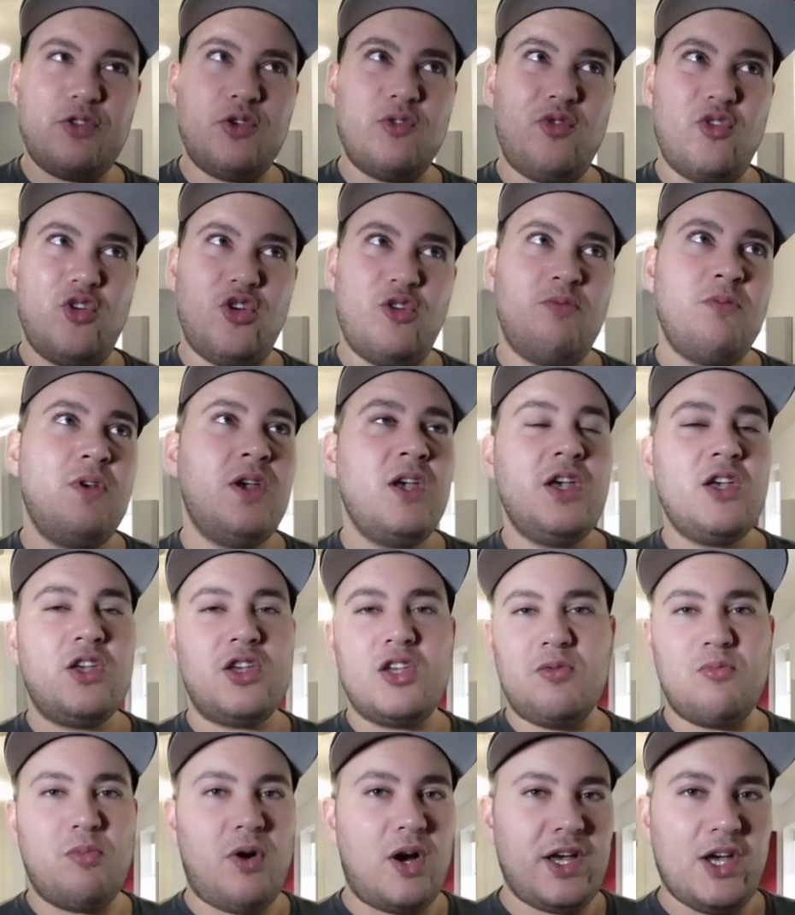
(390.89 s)
the room,
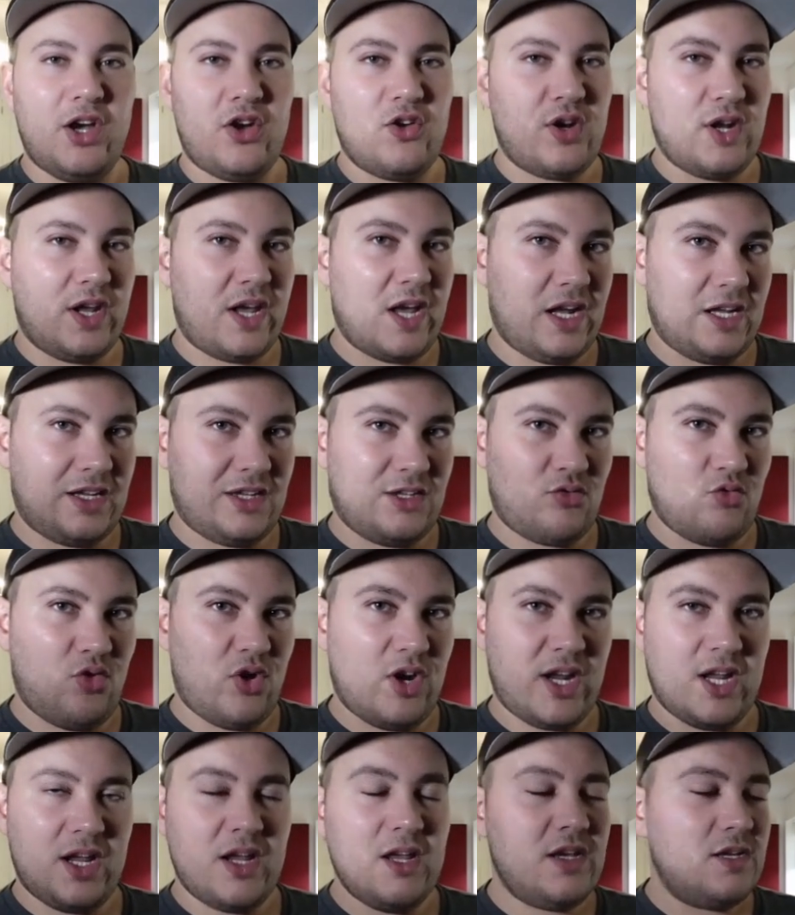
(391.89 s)
you might only get
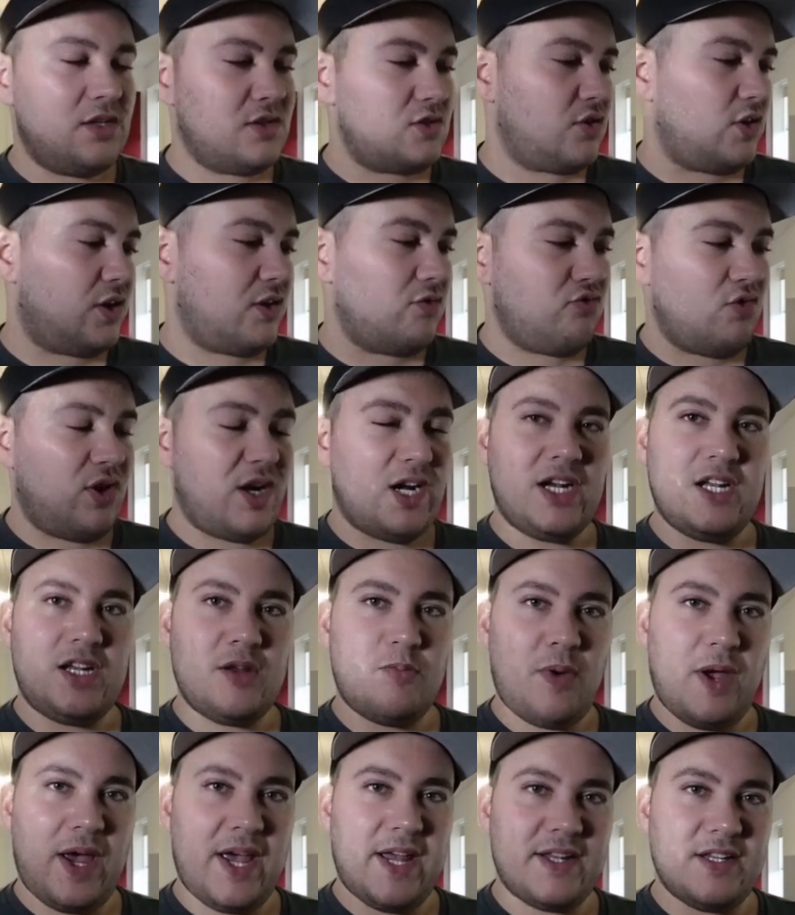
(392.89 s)
3. So it really
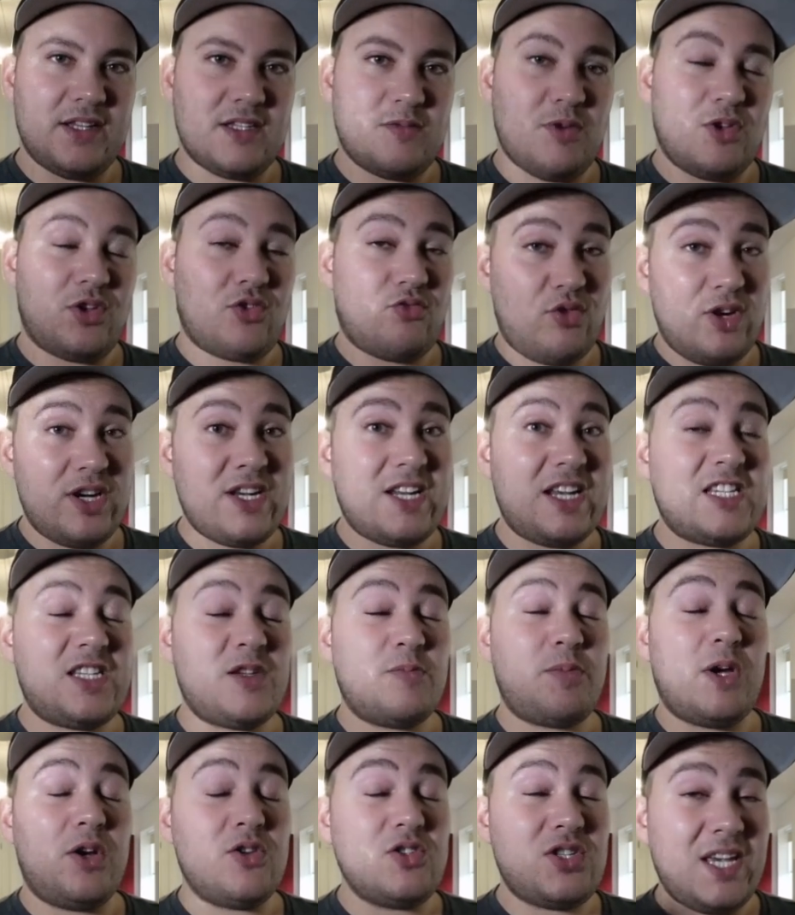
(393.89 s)
depends, but 3
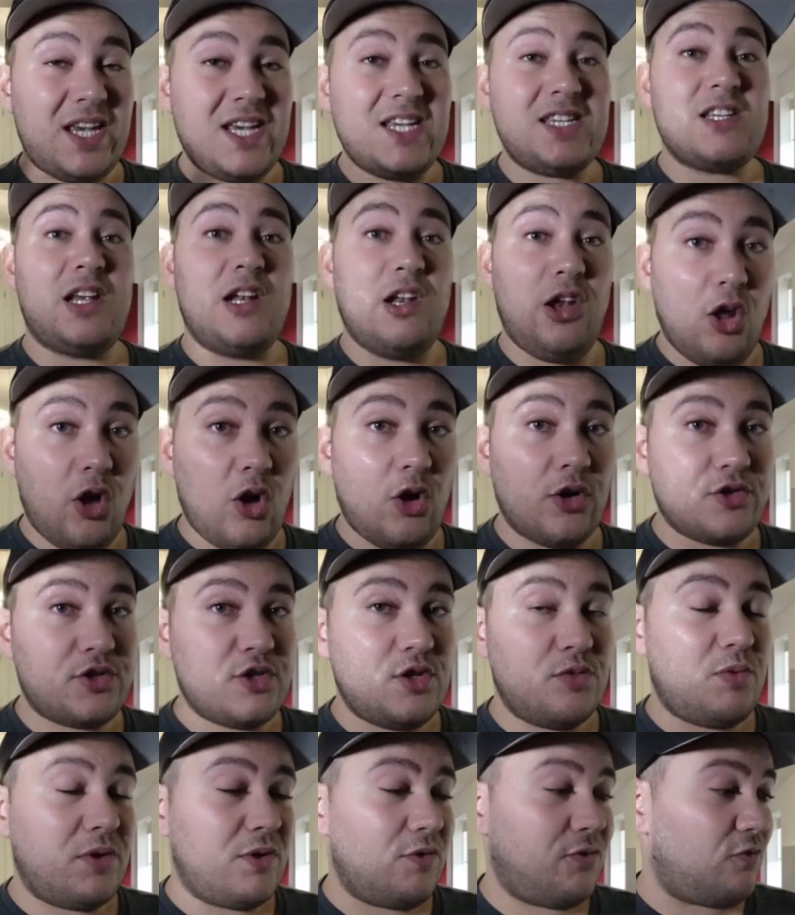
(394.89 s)
decibels is a lot,
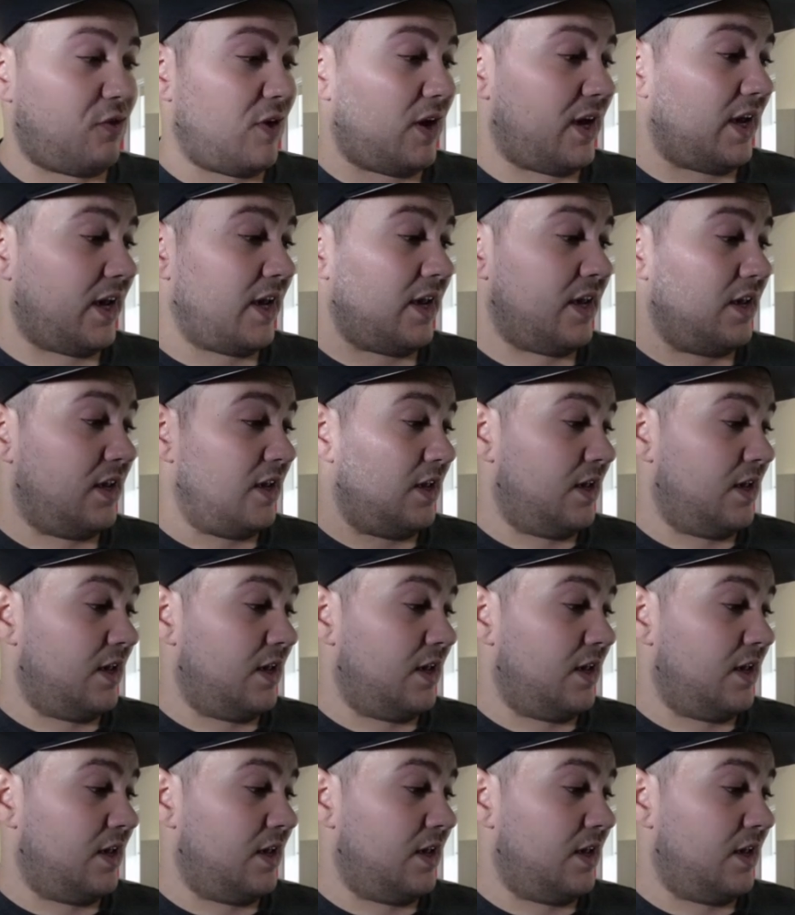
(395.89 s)
to be fair.